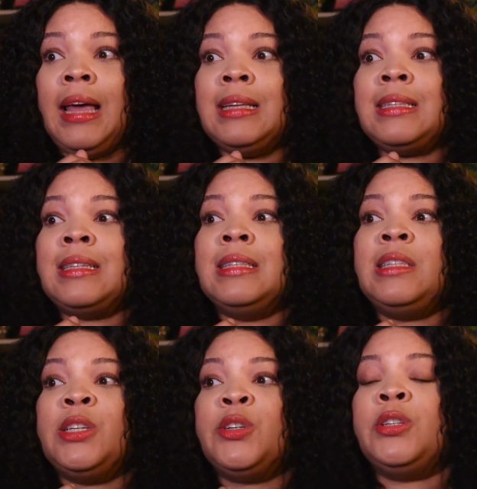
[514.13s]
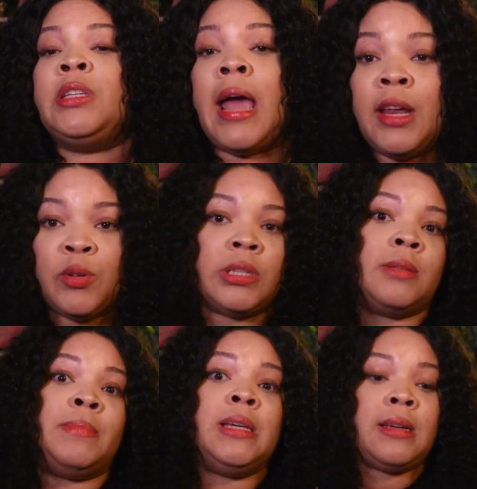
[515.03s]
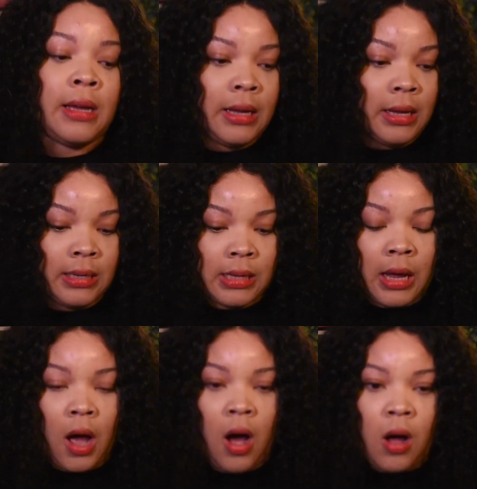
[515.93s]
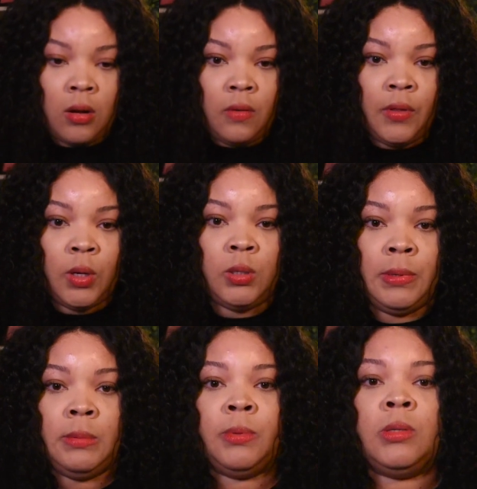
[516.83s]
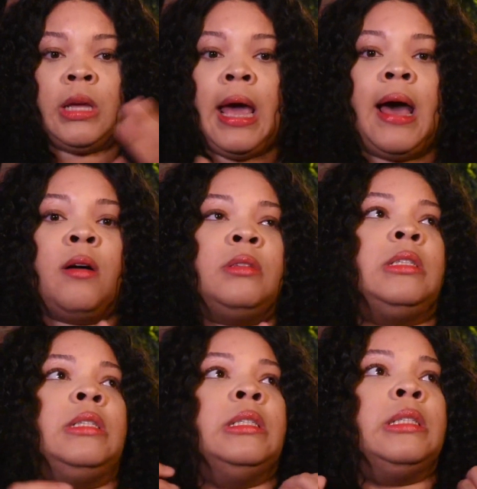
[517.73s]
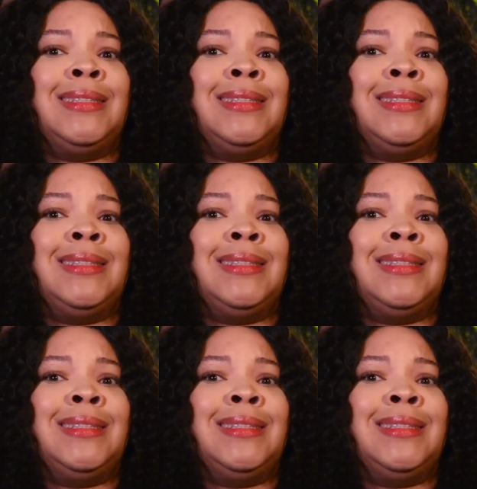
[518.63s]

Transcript: is considered dangerous because like all of those people's houses,